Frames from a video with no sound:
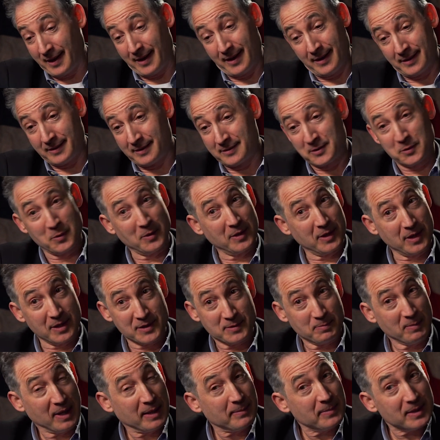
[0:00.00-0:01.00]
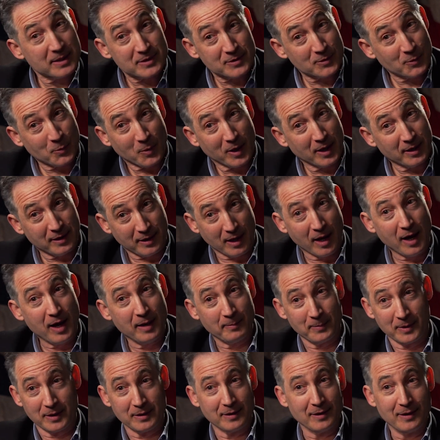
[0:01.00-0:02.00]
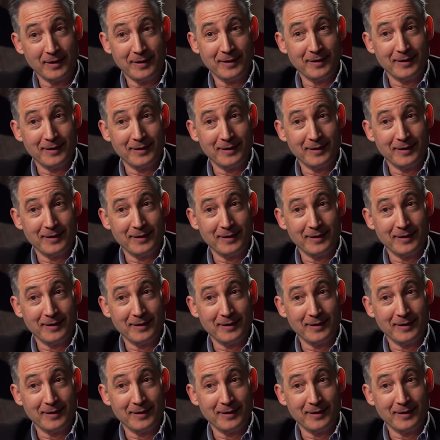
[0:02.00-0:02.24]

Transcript: And so I guess maybe it's quite common.